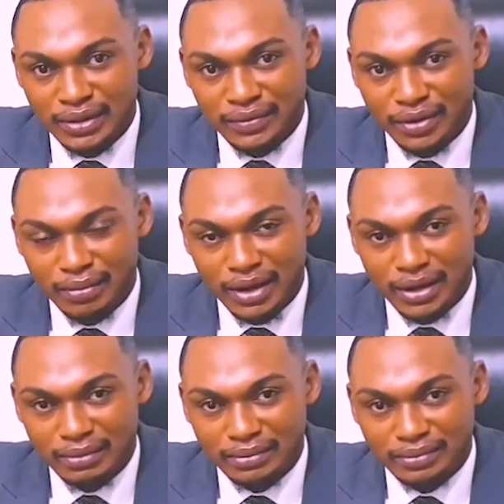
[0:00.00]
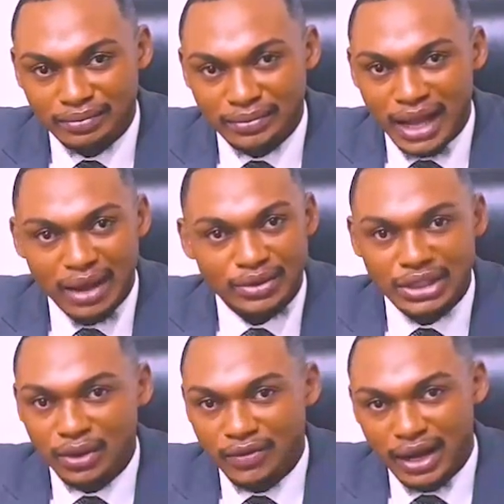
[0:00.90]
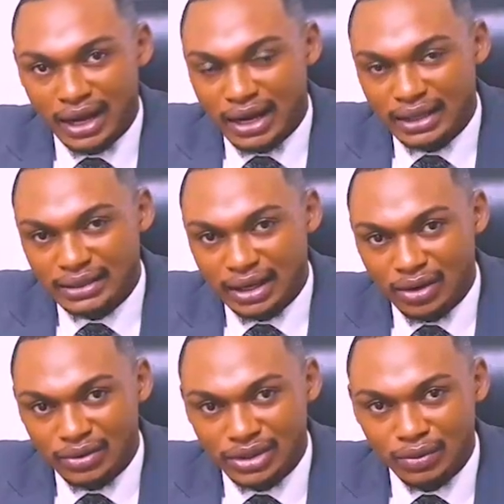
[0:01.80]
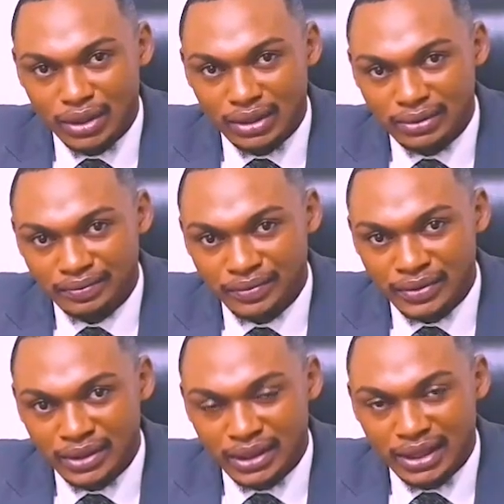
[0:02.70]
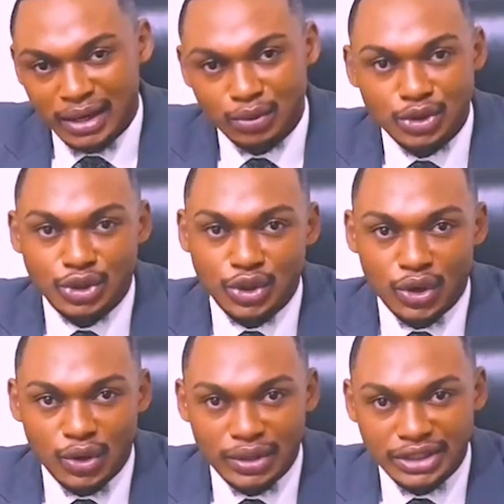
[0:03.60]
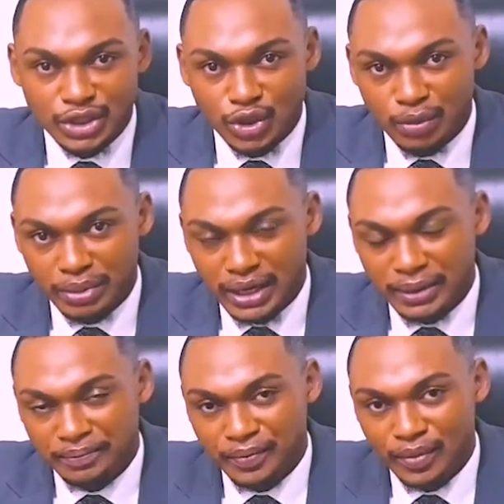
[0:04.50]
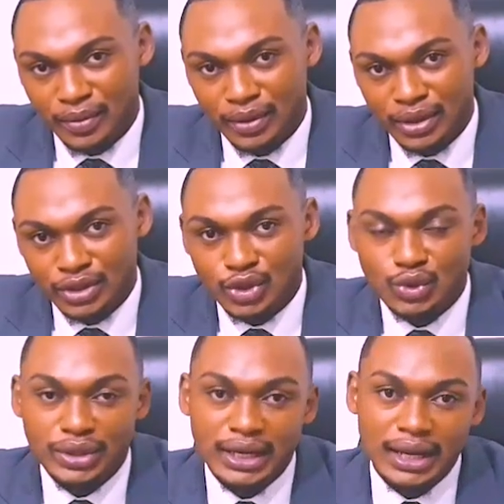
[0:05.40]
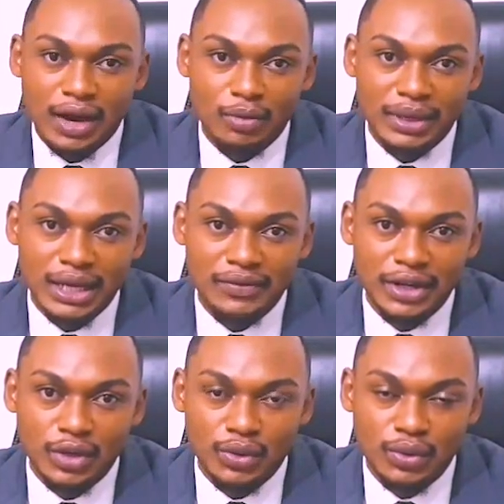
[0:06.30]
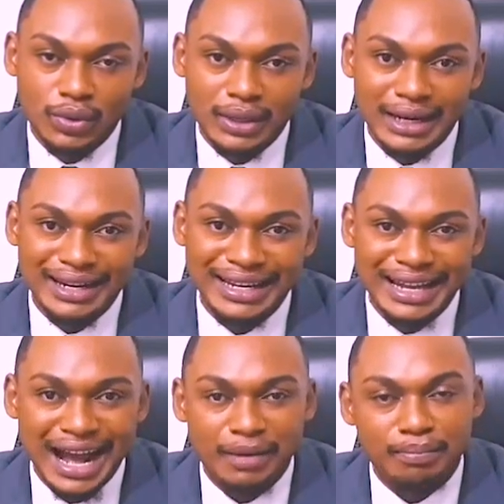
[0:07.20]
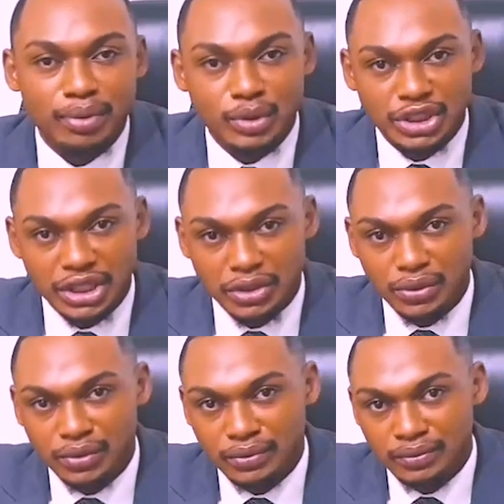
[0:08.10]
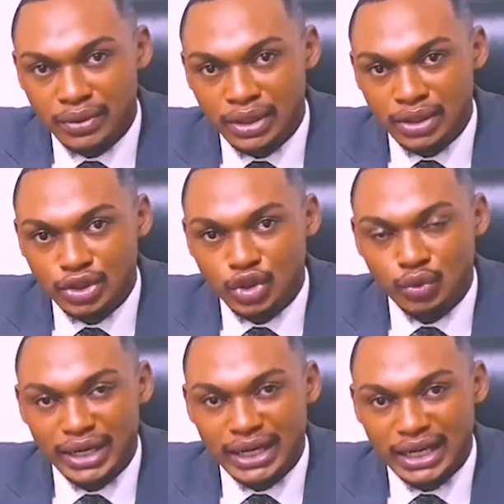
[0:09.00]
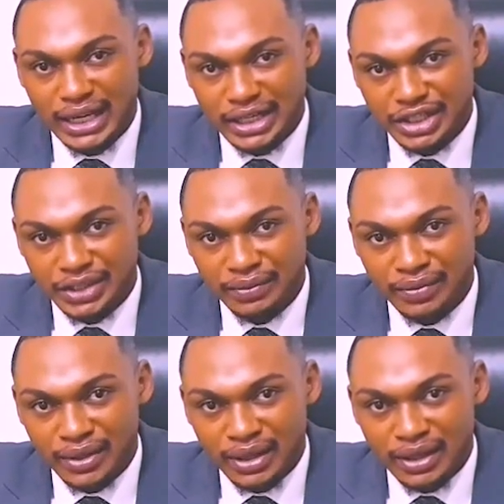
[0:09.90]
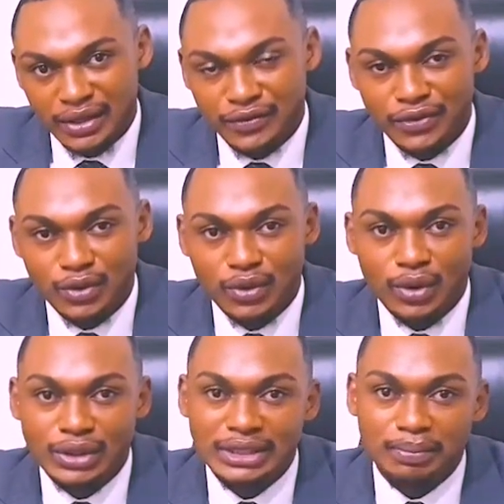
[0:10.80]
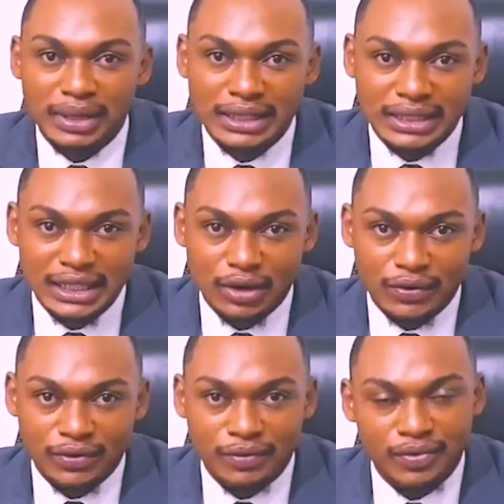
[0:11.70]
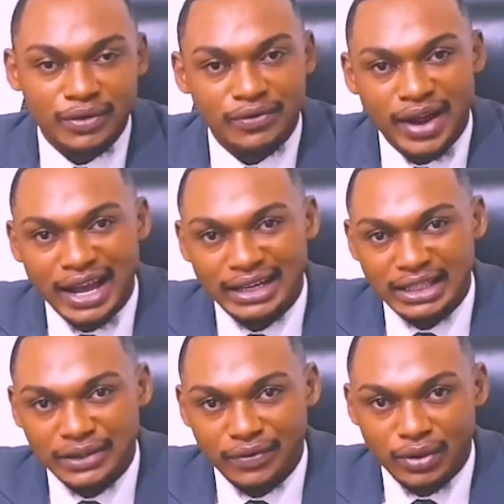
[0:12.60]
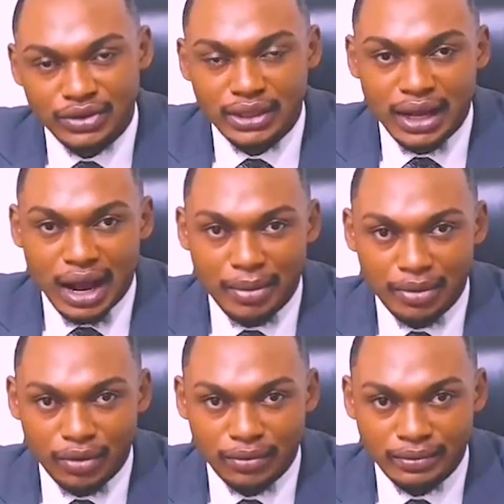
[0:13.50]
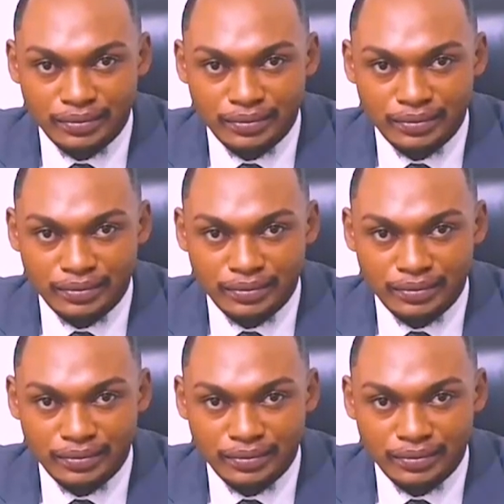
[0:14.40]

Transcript: from thousands of our clients across the world that we should talk on this topic. So today I'll be giving you the legal procedure to engage if you're contemplating of filing a divorce in Cameroon.